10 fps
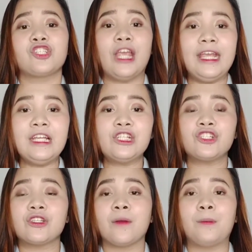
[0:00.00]

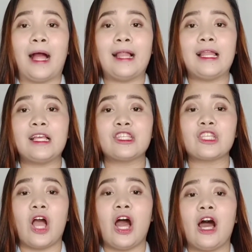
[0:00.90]
change the
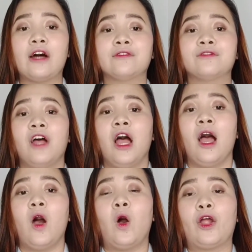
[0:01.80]
balance of
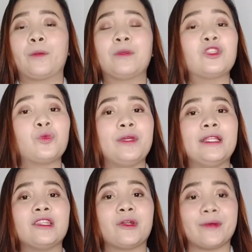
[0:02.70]
or
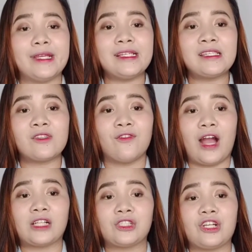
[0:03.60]
between the risk
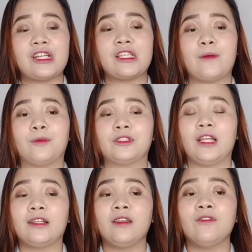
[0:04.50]
factors and
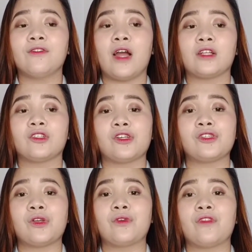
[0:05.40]
protective
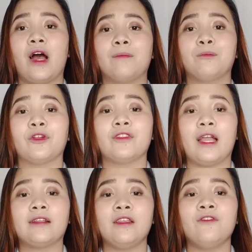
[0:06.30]
factors so that
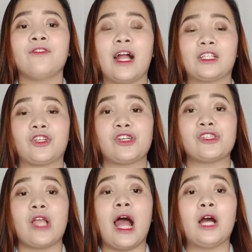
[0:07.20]
protective
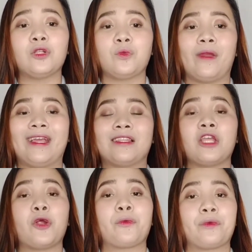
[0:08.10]
factors outweigh
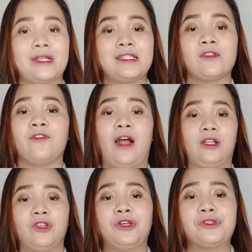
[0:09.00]
risk
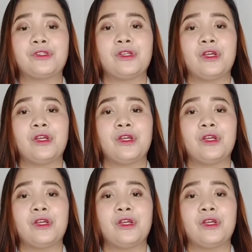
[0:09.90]
factors.